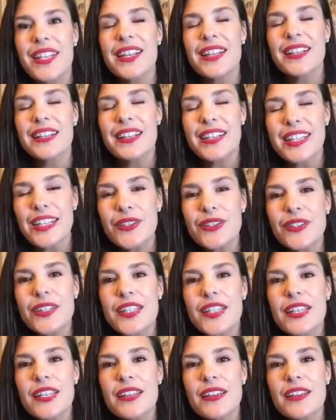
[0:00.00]

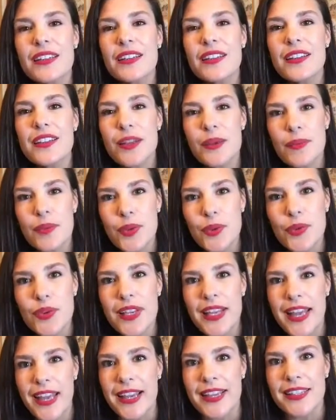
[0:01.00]
Clearly
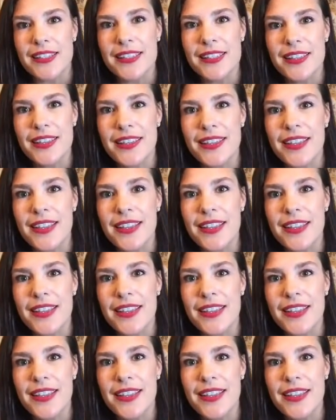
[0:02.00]
communicate